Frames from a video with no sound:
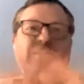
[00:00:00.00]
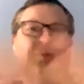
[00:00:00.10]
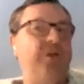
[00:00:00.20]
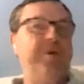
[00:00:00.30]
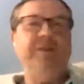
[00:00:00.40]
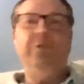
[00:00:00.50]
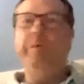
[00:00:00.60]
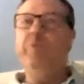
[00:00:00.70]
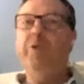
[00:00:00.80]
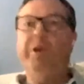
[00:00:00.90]
So nothing to do
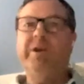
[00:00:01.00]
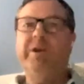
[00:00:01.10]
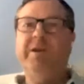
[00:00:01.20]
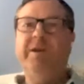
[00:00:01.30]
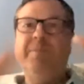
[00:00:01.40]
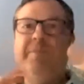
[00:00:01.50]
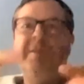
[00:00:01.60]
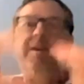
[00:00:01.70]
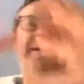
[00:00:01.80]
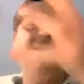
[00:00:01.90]
with work.
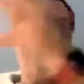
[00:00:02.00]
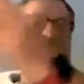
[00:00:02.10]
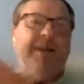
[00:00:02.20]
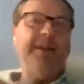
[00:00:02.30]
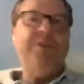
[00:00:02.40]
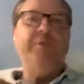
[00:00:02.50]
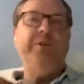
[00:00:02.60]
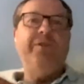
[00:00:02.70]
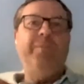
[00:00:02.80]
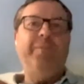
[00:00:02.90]
Taking them to a
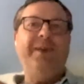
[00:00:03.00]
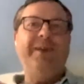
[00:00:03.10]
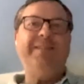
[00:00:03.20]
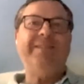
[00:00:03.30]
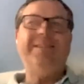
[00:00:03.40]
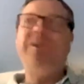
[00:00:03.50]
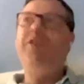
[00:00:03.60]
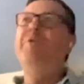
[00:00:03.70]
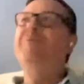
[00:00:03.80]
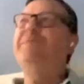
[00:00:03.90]
different place. They say,
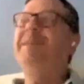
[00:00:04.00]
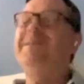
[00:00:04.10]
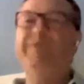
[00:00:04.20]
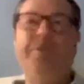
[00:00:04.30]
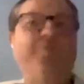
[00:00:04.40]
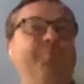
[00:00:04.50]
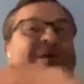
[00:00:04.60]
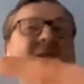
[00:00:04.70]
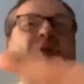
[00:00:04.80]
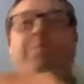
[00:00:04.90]

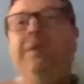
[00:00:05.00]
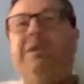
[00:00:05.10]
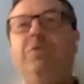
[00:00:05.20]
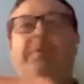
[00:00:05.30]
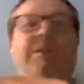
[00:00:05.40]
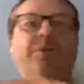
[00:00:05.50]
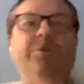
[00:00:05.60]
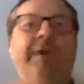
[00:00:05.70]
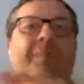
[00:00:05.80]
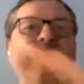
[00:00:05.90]
me too.
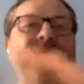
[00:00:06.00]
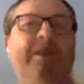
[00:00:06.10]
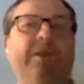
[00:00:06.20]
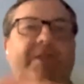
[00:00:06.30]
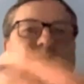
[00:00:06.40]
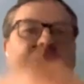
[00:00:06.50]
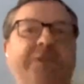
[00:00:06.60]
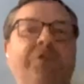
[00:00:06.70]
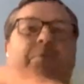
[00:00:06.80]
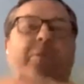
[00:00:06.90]
And you got this
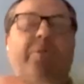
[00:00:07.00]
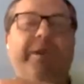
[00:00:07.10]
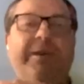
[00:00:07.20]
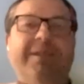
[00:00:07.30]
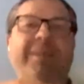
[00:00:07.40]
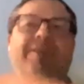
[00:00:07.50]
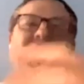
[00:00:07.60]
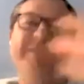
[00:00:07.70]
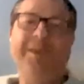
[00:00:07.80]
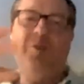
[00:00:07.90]
me too moment, and you
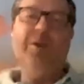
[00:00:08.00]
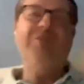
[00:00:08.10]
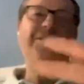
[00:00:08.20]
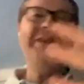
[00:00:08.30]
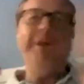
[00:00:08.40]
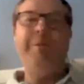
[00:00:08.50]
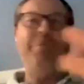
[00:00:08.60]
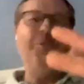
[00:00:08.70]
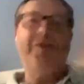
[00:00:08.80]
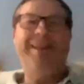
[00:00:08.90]
can the questions can be
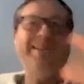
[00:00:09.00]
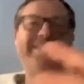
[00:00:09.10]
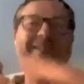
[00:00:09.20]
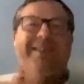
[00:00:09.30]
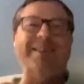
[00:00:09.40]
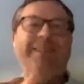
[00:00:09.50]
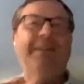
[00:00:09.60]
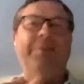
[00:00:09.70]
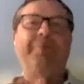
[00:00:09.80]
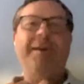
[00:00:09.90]
more or less
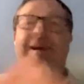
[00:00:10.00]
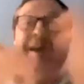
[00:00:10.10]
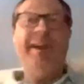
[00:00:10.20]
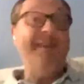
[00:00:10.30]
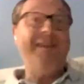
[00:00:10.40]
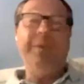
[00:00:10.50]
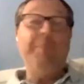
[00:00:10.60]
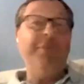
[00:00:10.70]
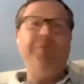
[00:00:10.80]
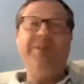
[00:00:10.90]
deep. And it can
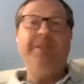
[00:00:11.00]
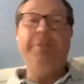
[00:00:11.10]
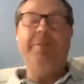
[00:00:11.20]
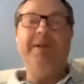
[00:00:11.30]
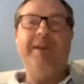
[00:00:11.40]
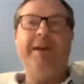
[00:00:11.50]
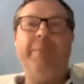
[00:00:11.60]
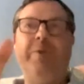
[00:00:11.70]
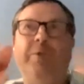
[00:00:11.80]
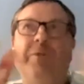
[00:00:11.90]
be a very simple
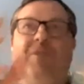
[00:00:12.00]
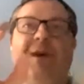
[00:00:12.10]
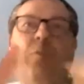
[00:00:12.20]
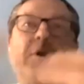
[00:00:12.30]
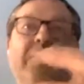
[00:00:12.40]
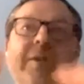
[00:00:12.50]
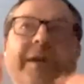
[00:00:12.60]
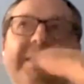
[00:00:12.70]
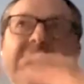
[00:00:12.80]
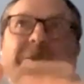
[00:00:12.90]
dynamic when you find what
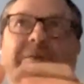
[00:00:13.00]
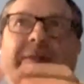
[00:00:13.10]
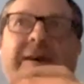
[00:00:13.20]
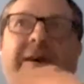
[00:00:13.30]
unites you.